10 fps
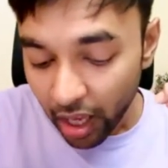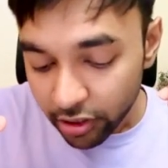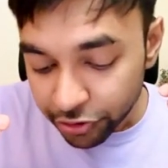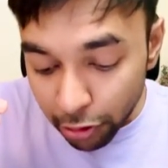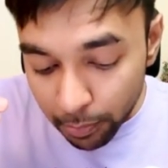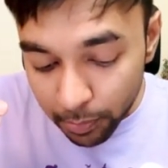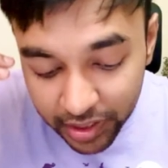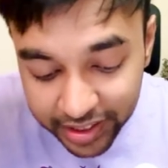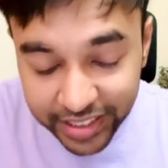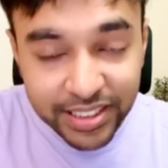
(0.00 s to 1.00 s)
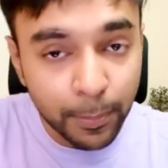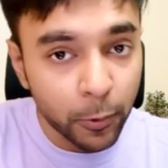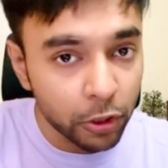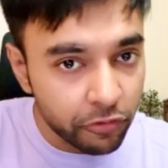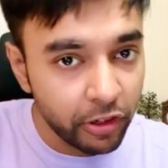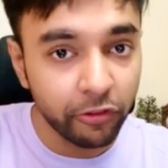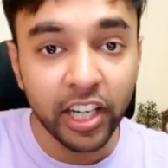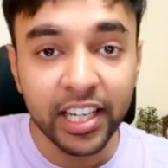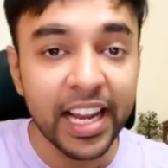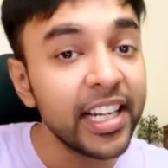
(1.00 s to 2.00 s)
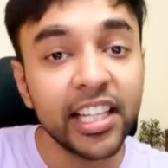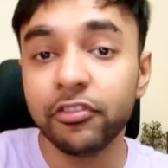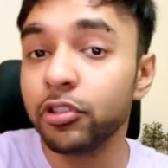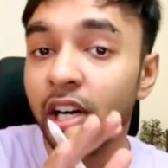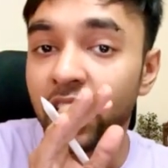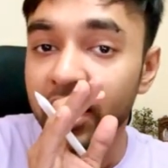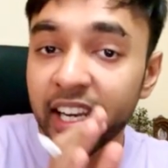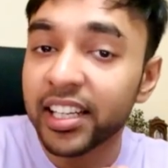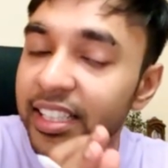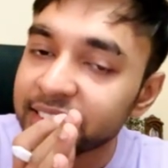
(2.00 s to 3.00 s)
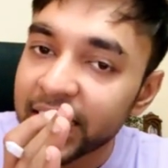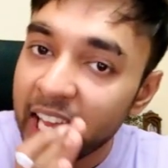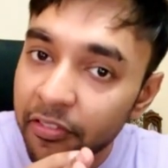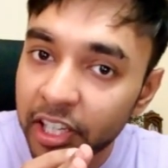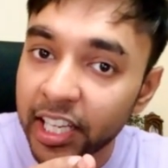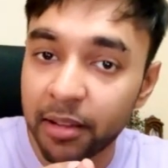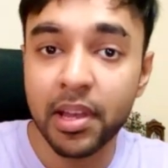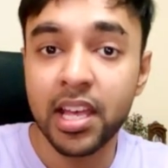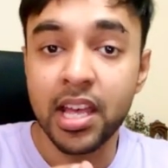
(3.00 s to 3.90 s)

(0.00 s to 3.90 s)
So this approach will work and give you a correct answer every time.